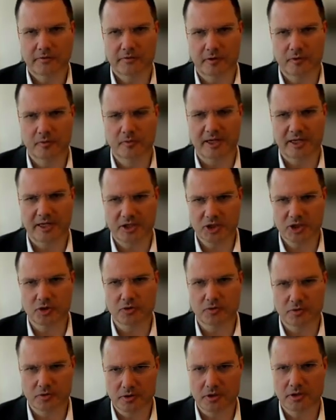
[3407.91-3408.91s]
So make
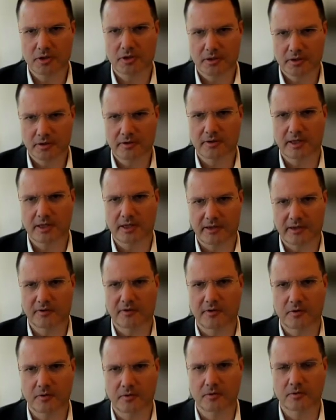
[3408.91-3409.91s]
sure
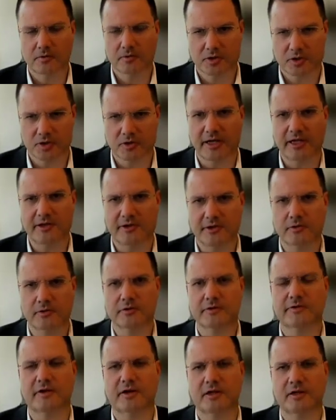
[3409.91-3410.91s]
that you train
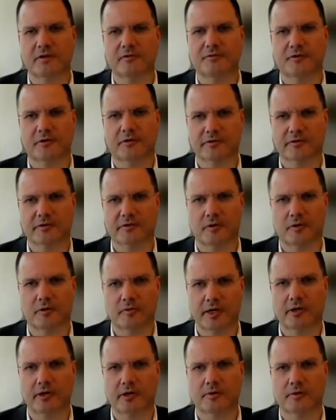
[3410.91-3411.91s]
yourself what's
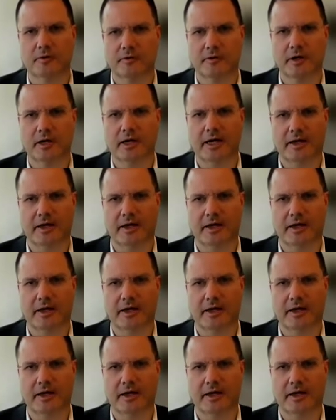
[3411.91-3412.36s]
going on,